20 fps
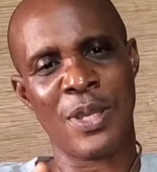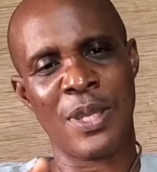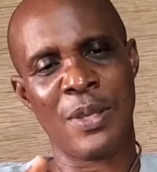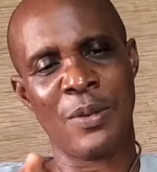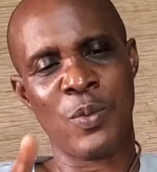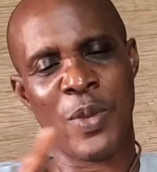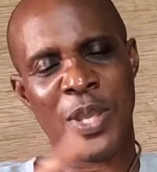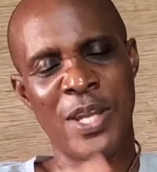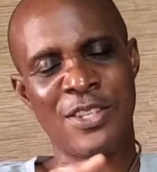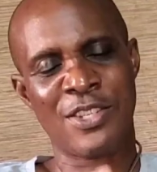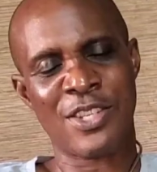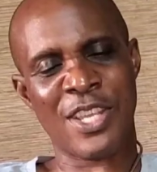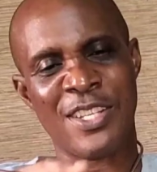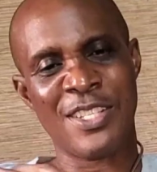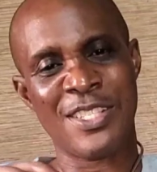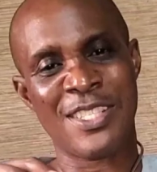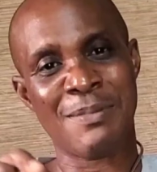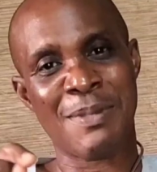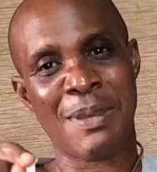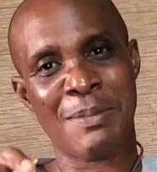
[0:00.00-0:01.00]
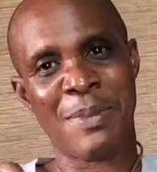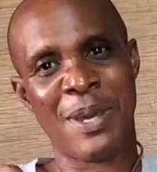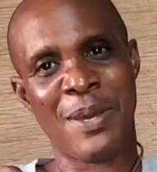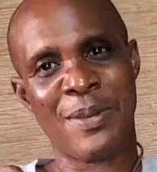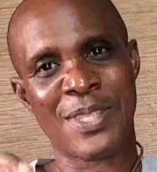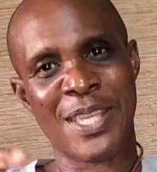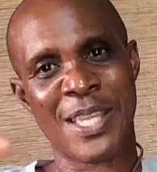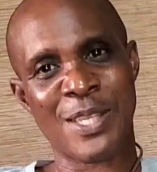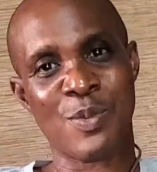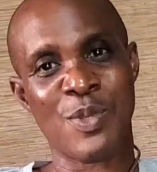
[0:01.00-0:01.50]
We're discharging the same
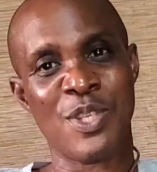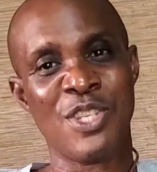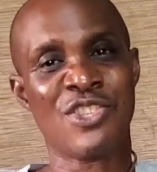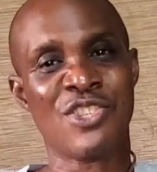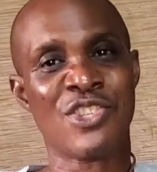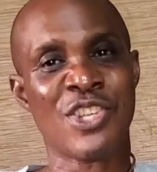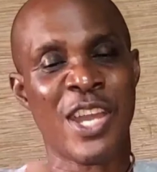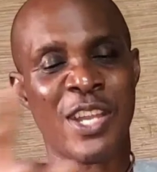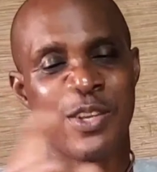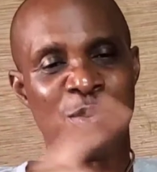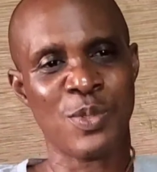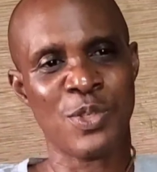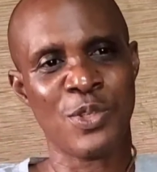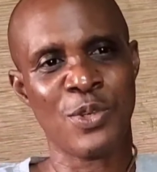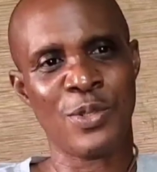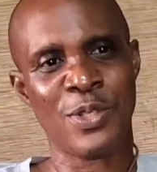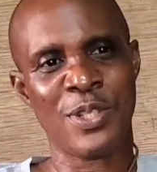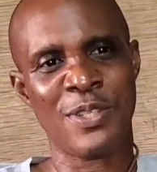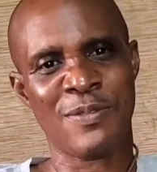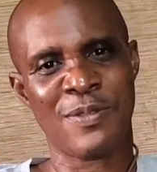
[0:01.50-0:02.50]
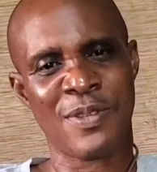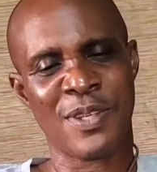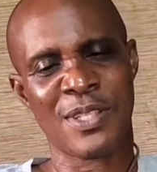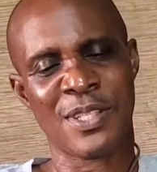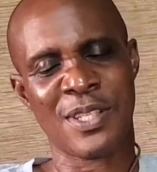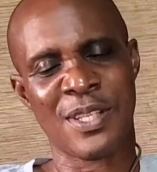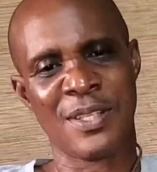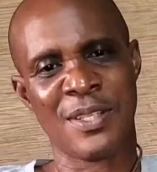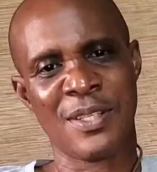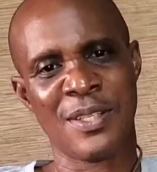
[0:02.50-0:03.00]
amount as we discharged with the old
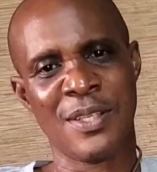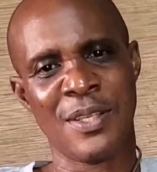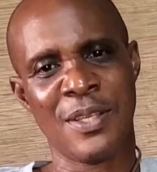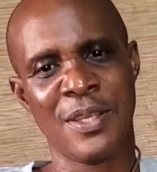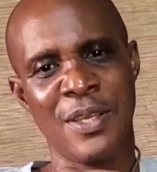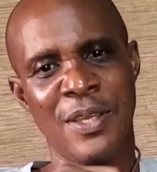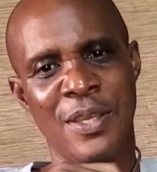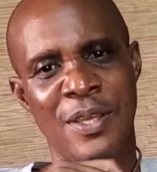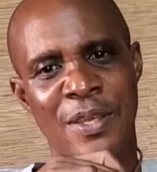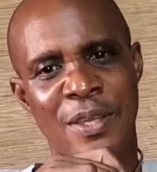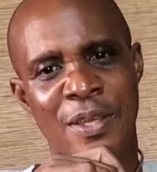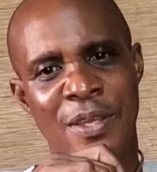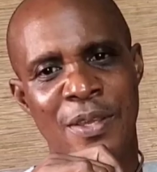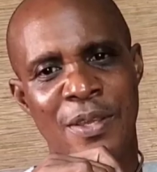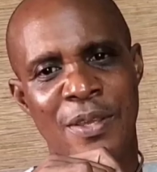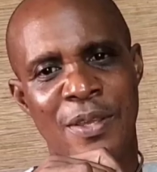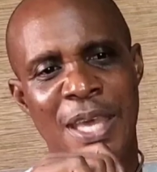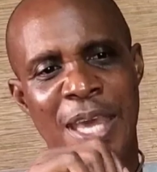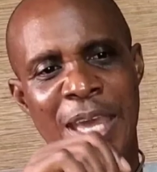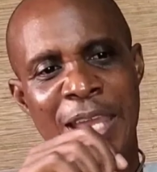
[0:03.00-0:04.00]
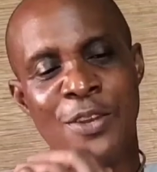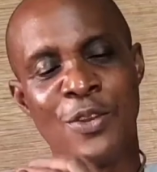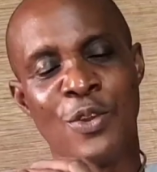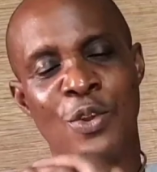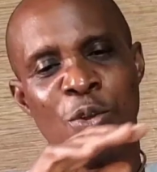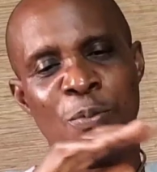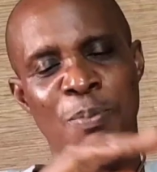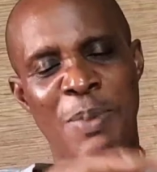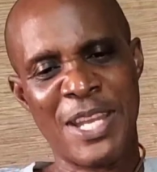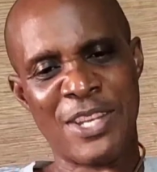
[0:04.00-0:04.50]
inverter and the
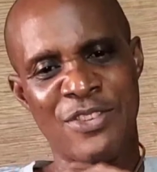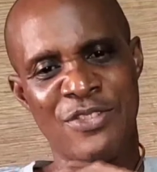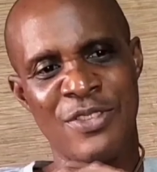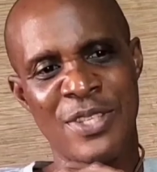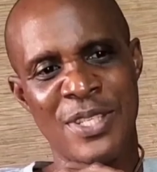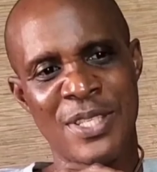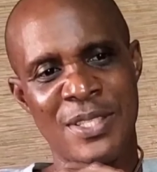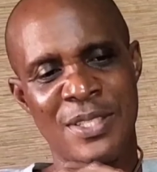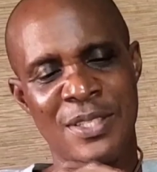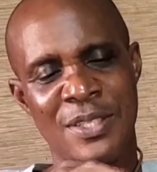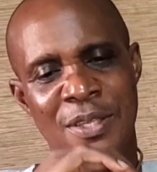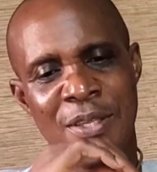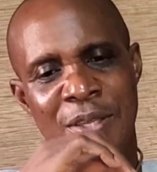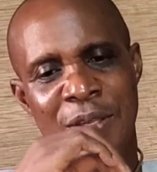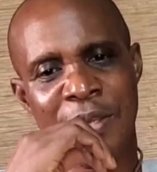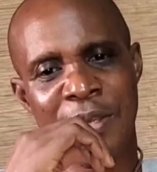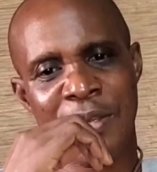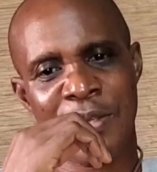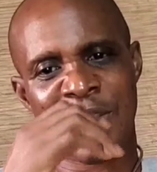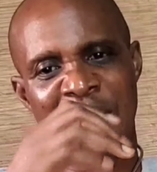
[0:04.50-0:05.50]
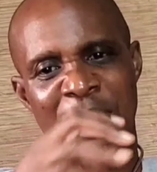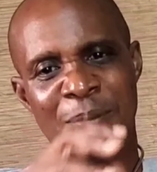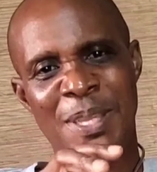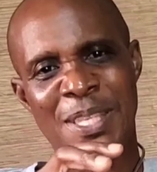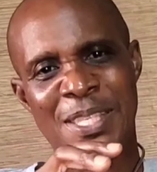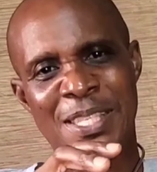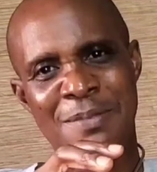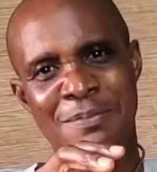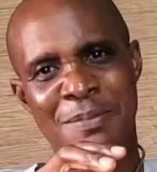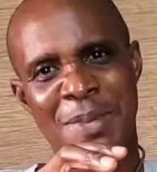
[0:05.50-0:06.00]
old batteries. So I'm
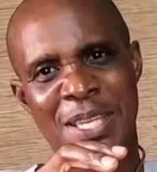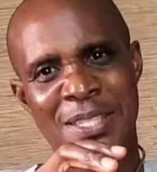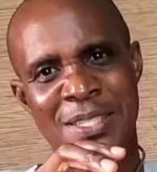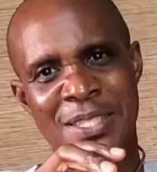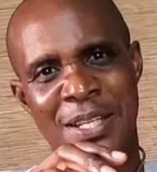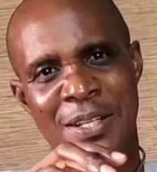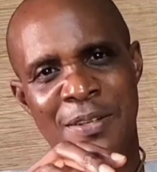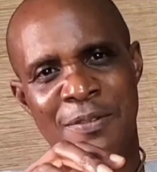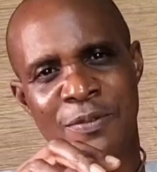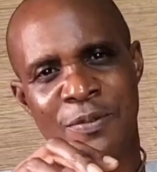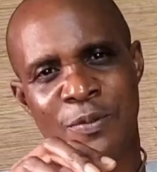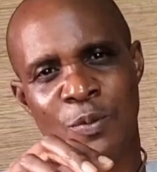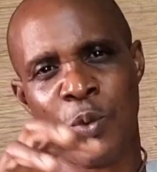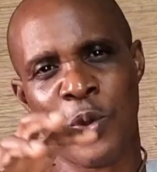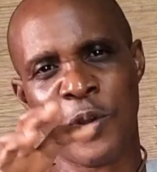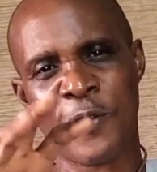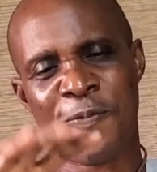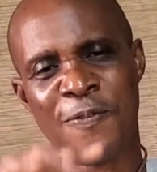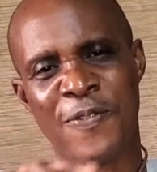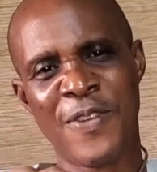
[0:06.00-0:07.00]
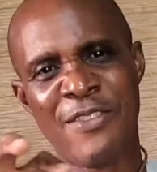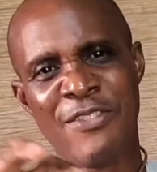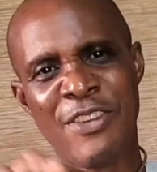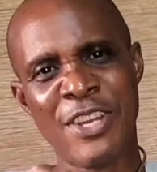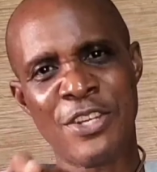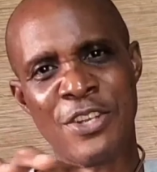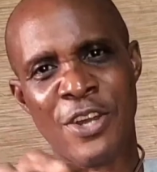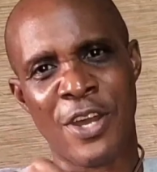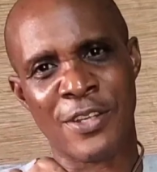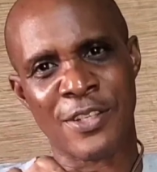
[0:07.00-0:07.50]
asking myself, what fairy
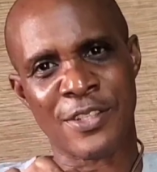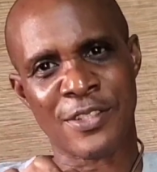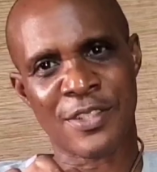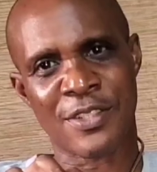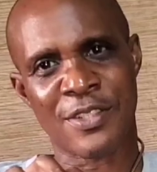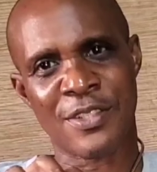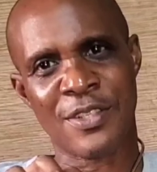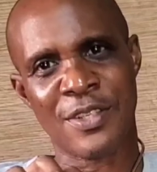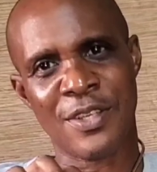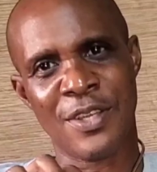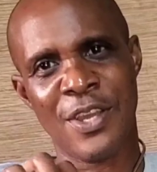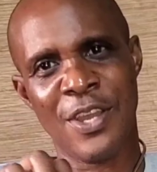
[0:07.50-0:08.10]
dust